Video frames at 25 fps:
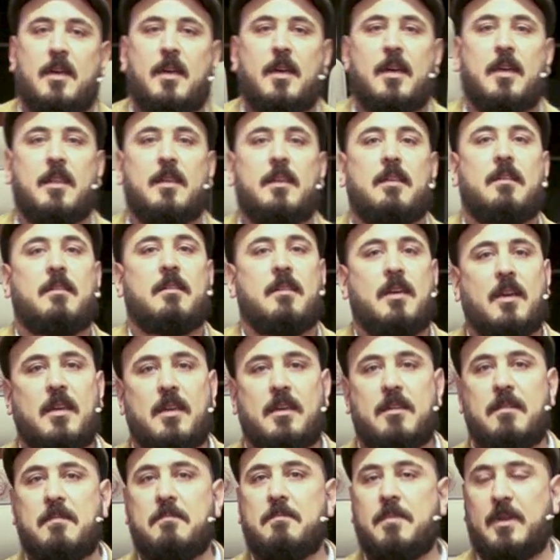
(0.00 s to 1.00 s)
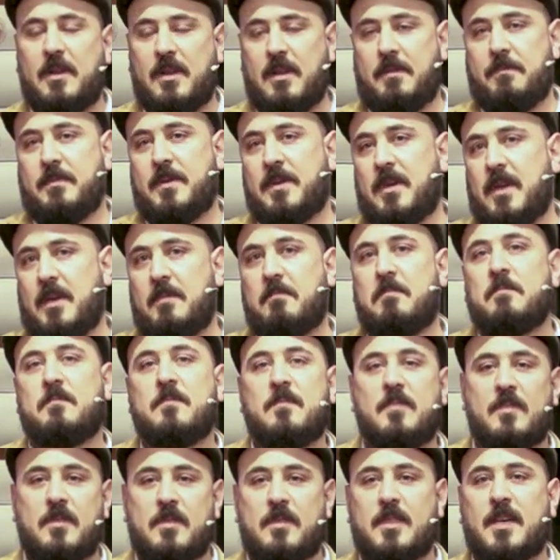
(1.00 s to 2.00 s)
And I believe him.
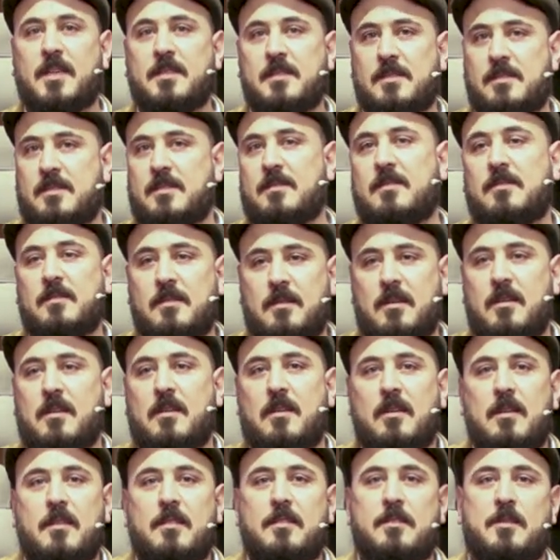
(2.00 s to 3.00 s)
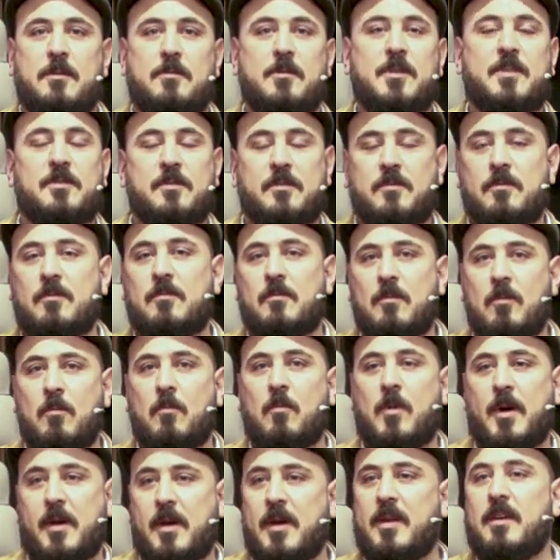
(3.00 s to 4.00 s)
That's the reason
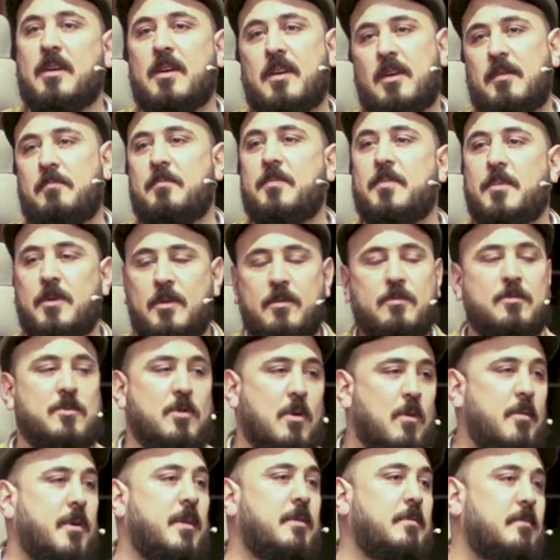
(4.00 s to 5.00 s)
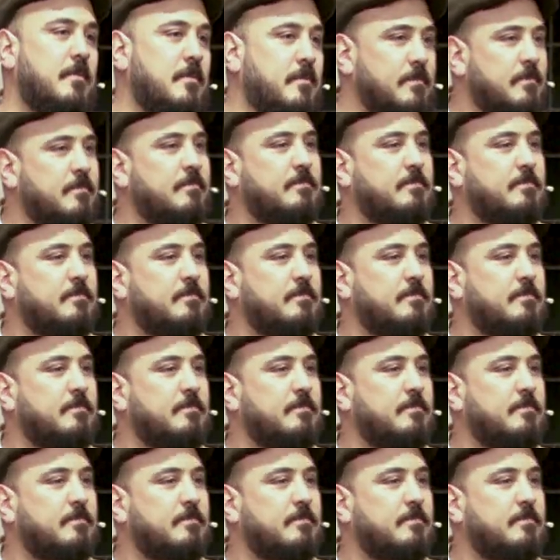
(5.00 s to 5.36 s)
why I keep drawing.